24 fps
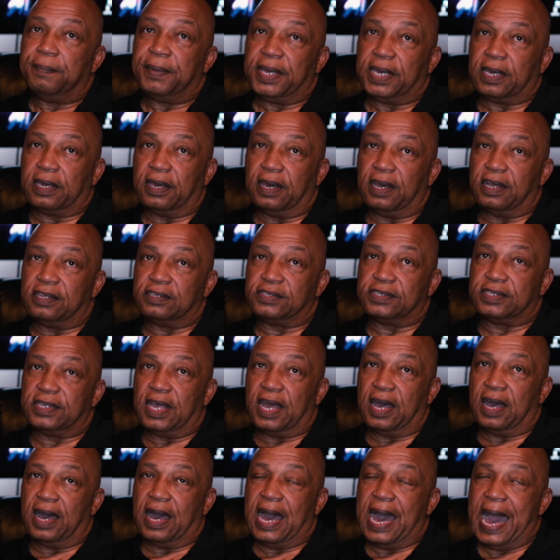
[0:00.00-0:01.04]
because
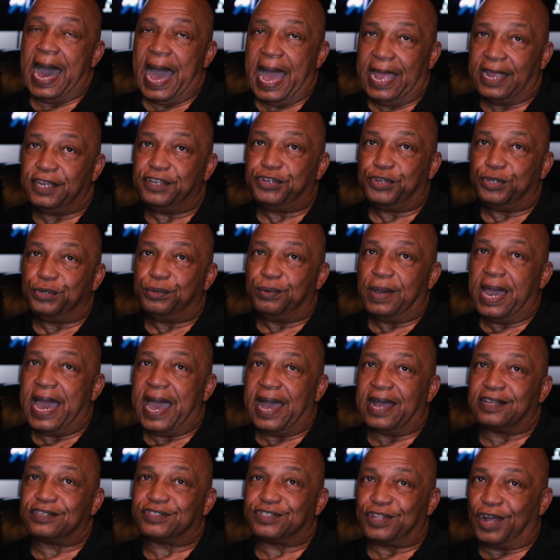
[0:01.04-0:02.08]
I do
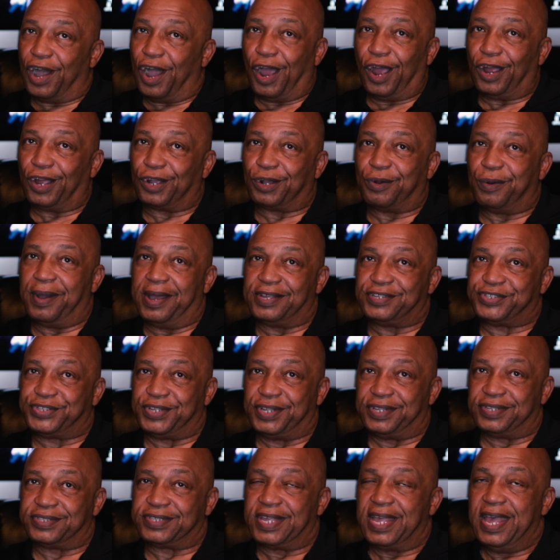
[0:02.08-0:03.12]
ask the hard
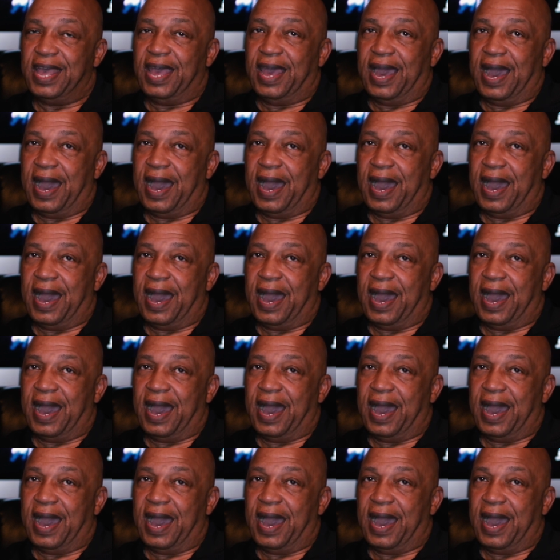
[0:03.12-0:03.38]
questions.